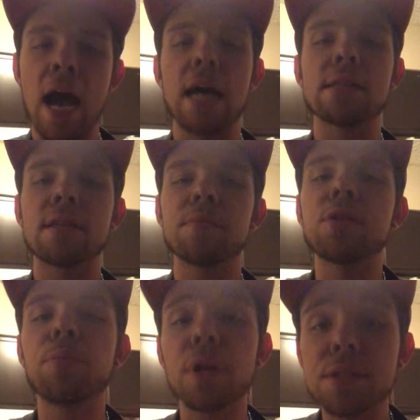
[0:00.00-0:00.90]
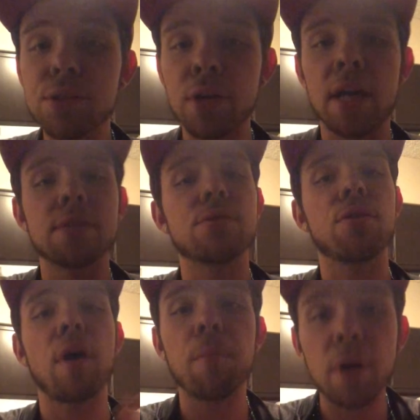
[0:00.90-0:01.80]
Ask him to bless your hands so
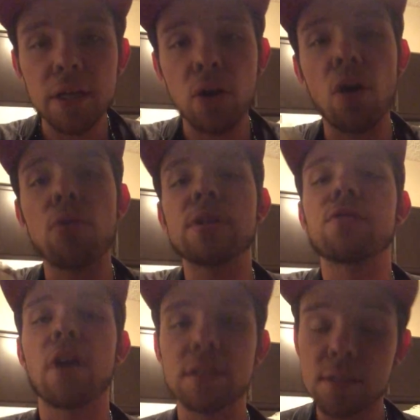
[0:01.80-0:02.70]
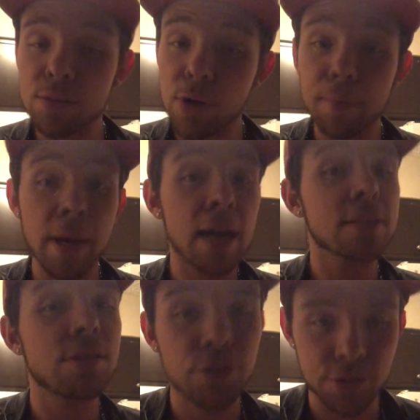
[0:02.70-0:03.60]
that money always finds its way
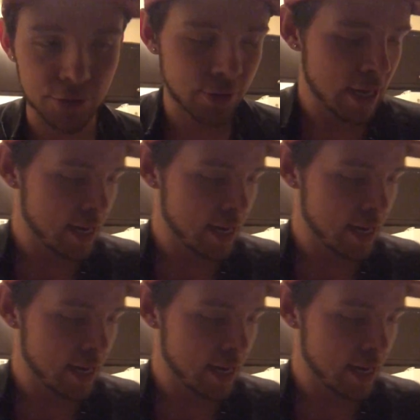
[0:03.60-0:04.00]
back to you.